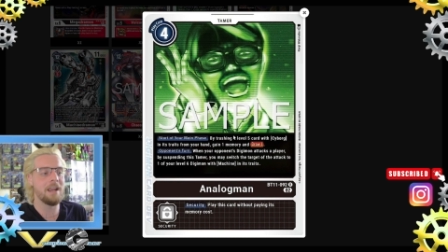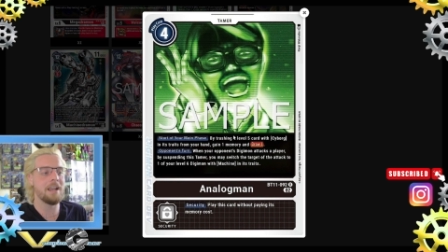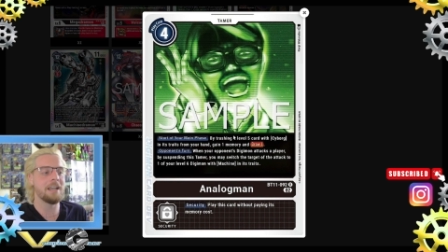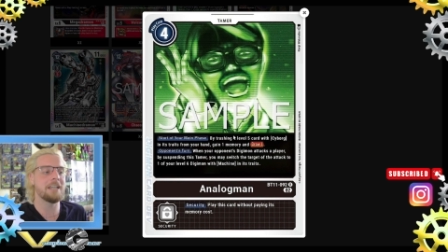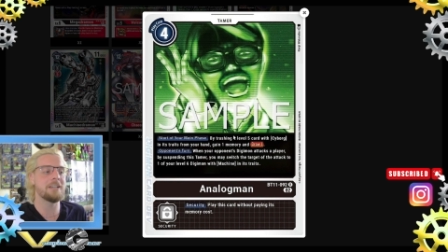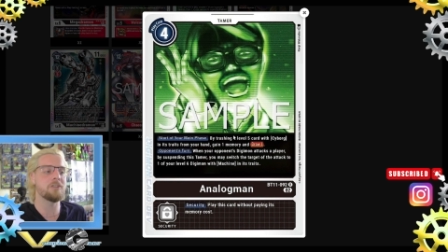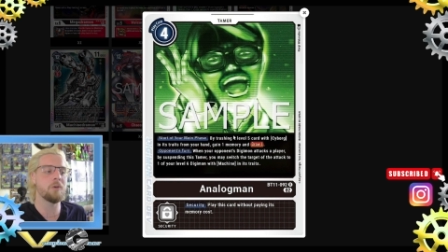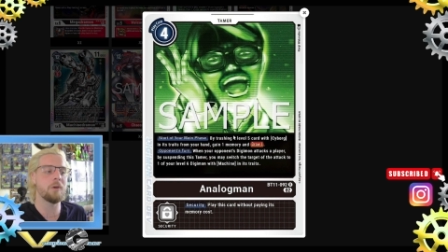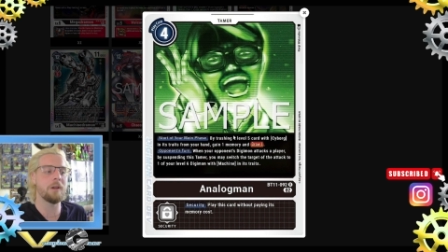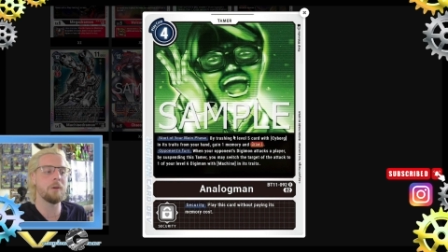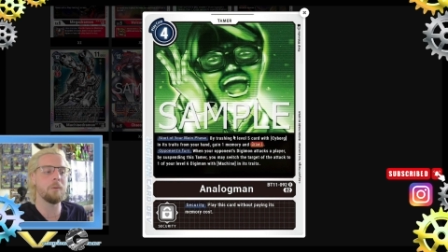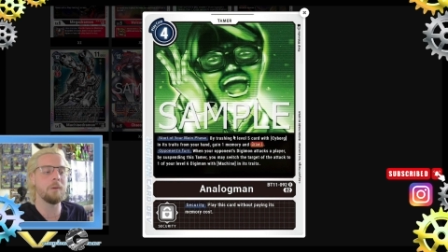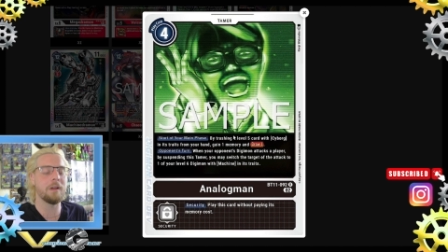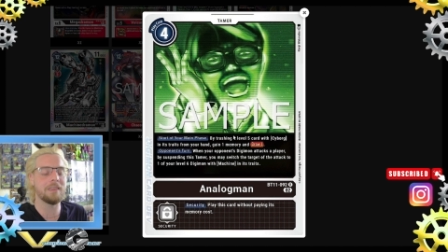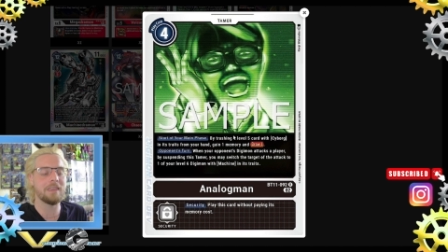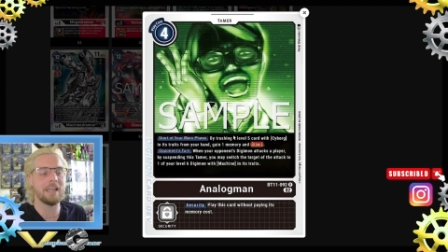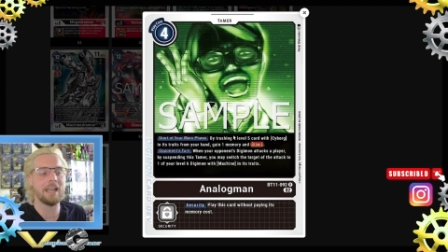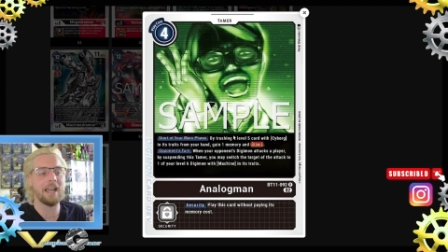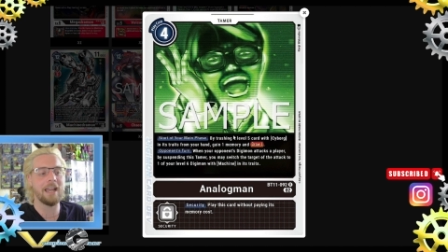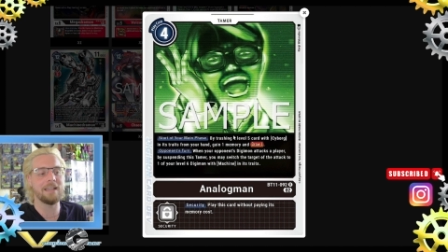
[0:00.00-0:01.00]
There's only one
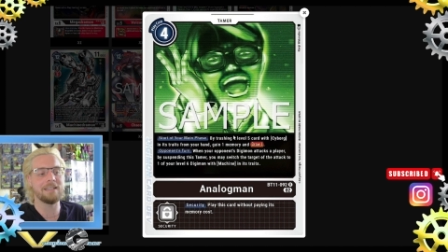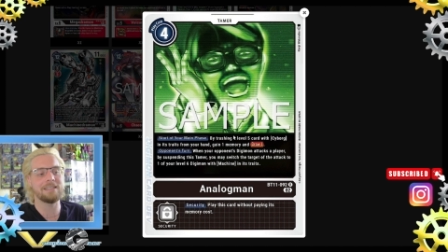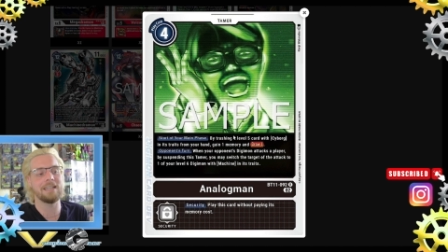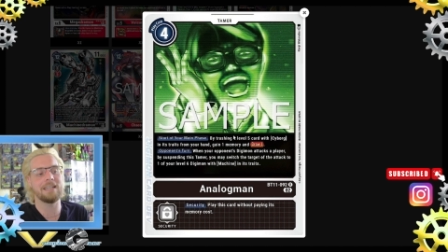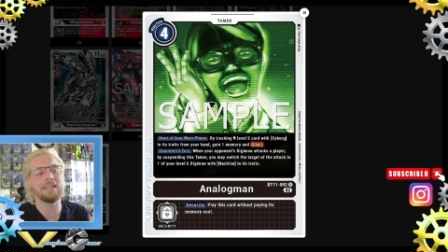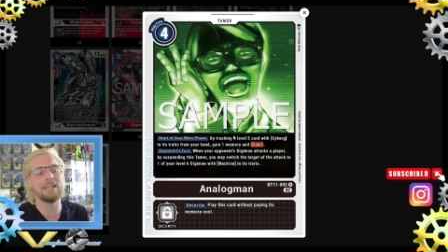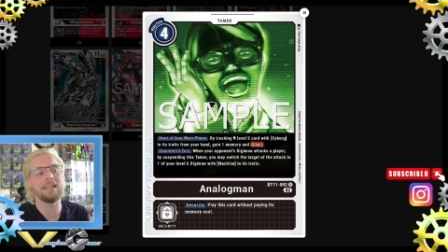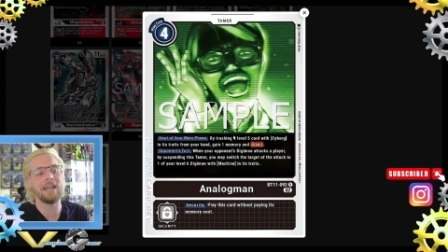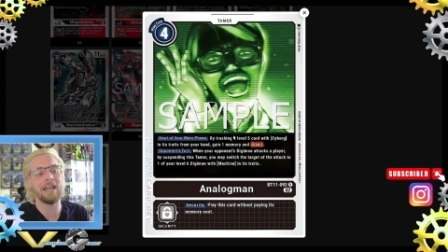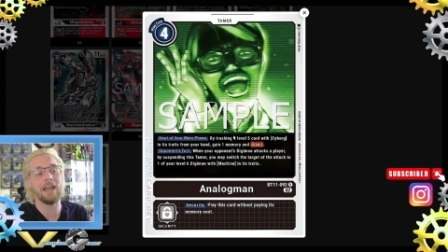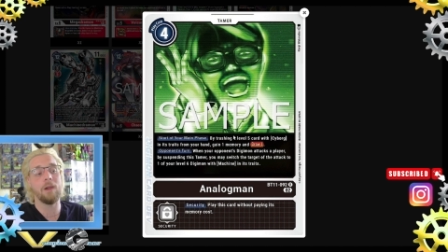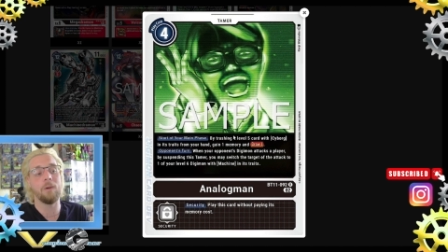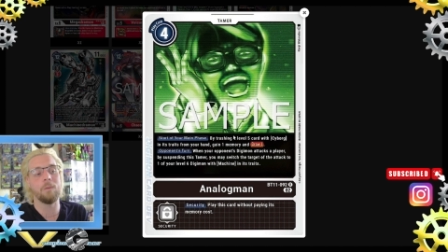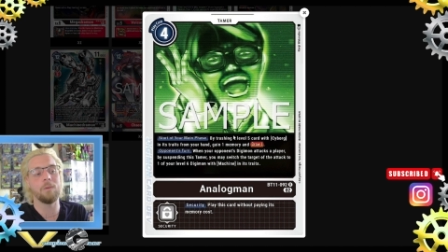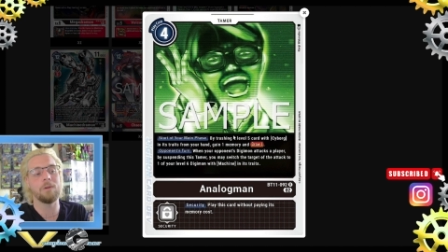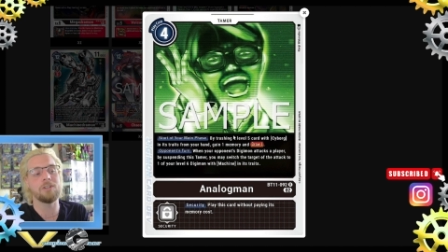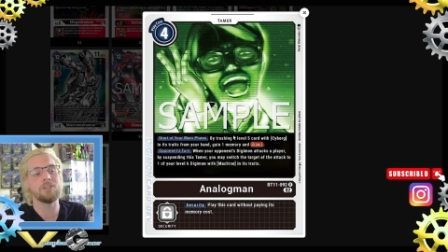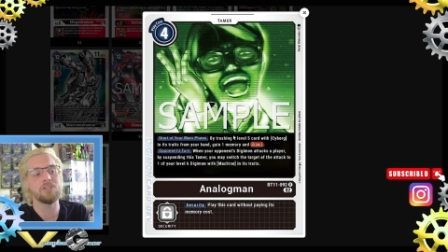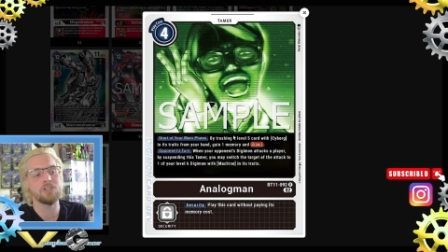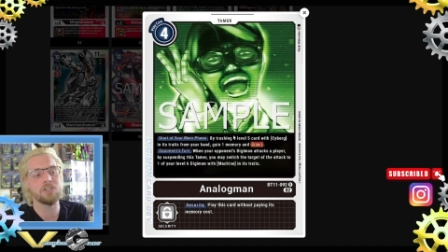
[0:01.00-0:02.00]
thing I said that I
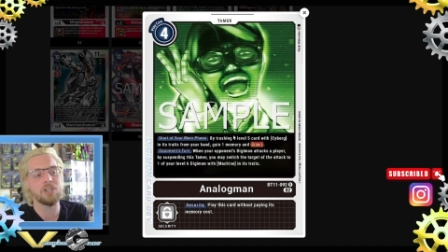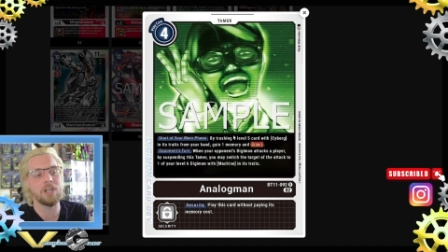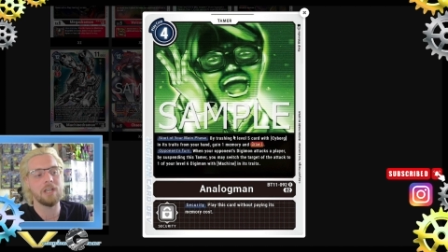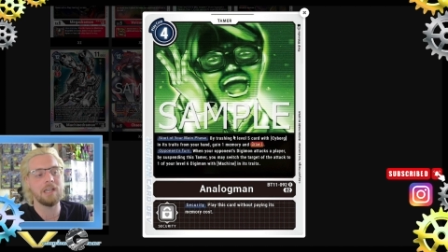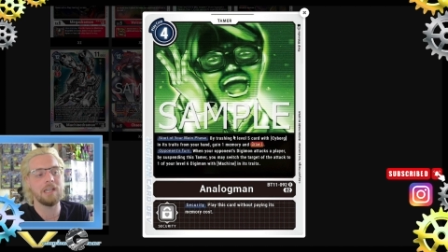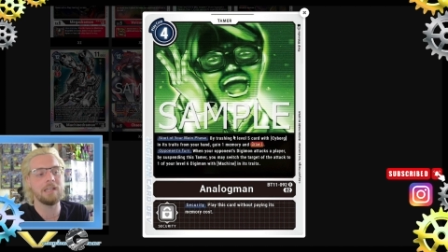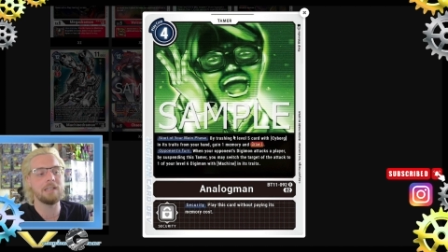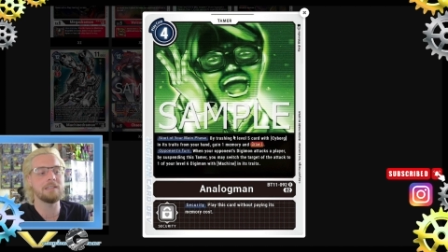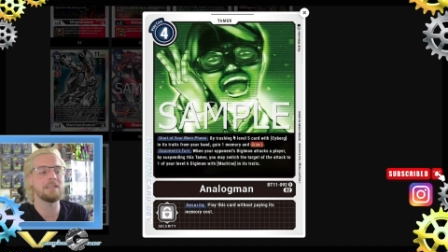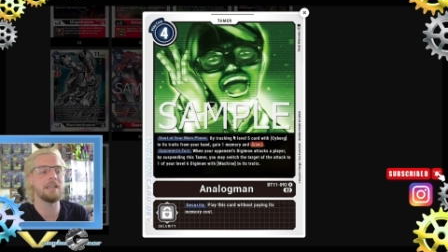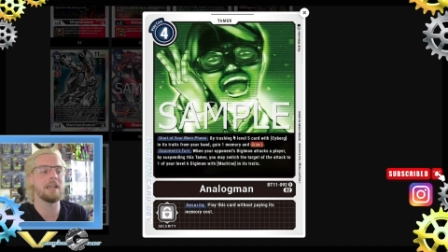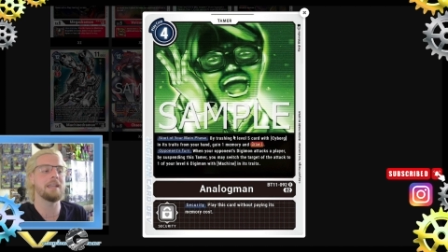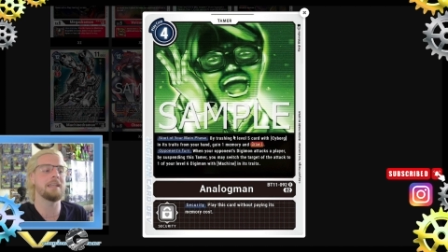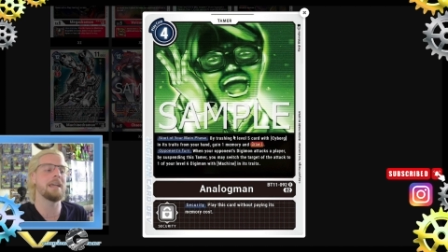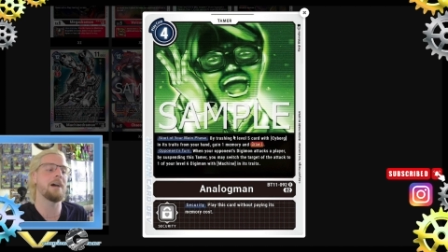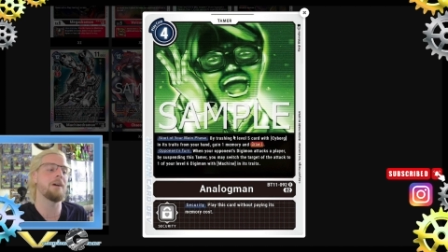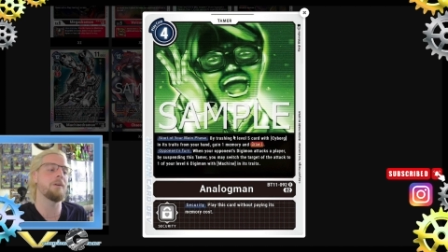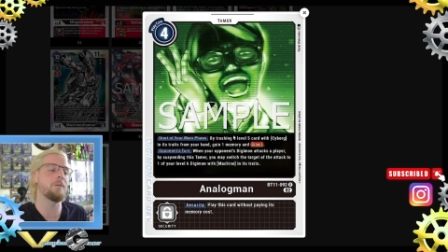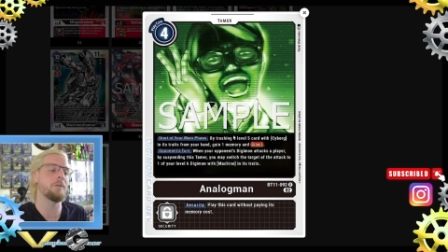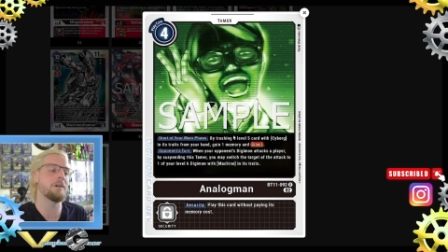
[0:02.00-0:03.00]
would change, and
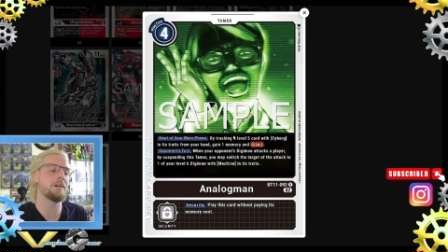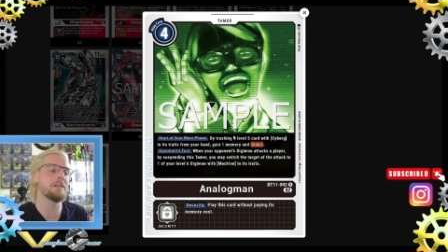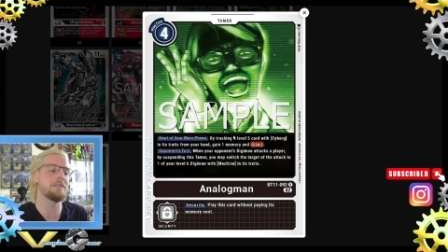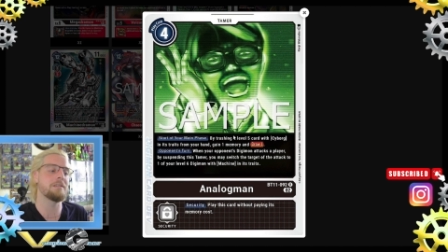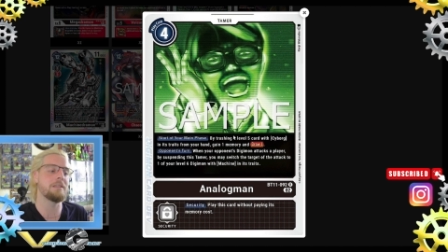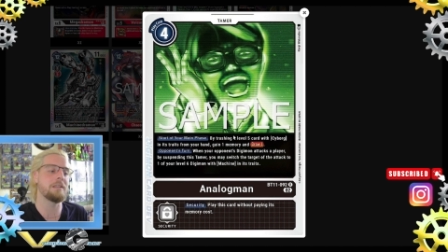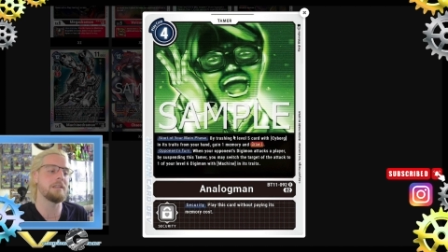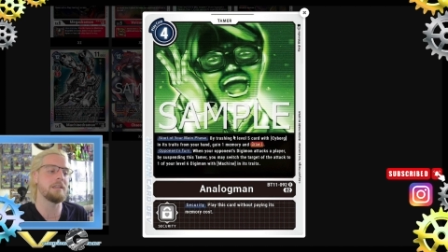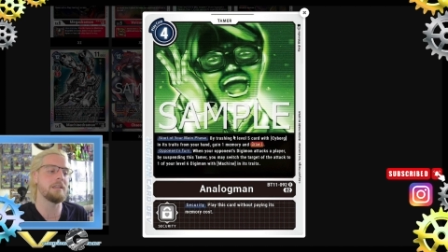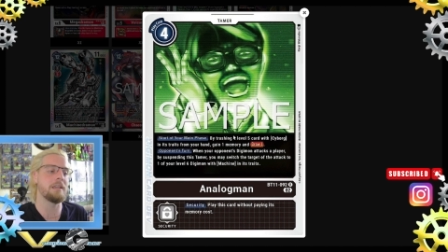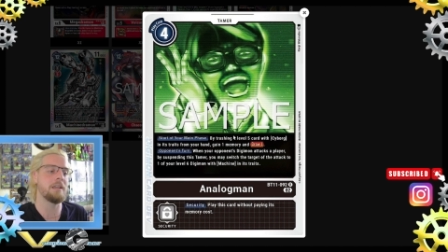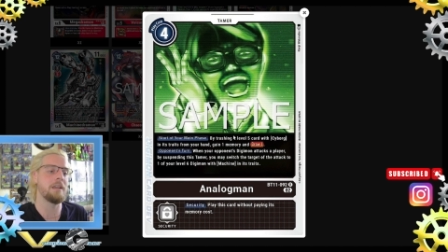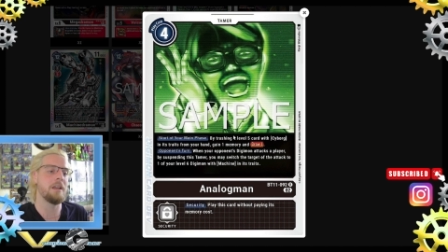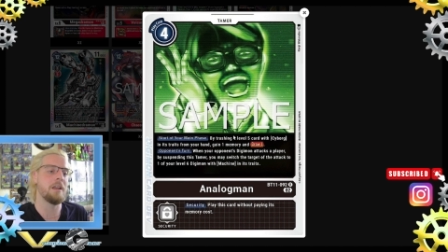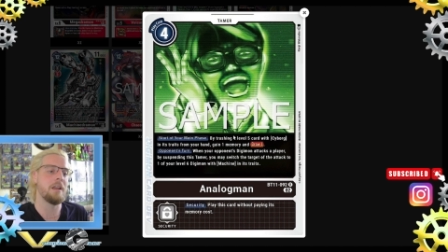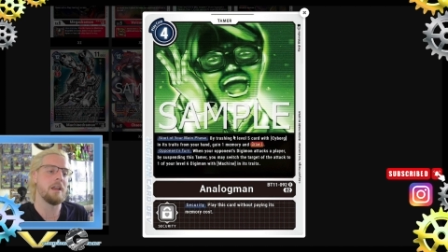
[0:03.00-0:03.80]
that was the